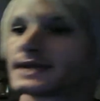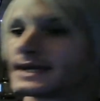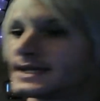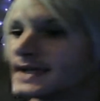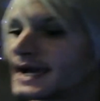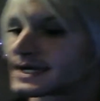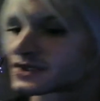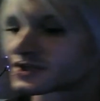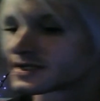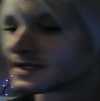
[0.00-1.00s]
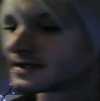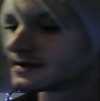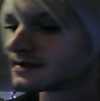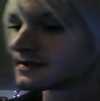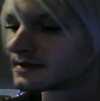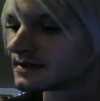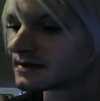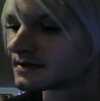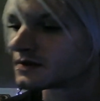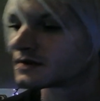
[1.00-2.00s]
Yeah, he actually.
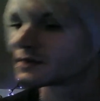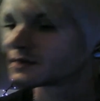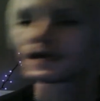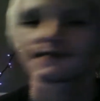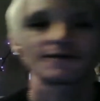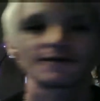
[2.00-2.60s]
We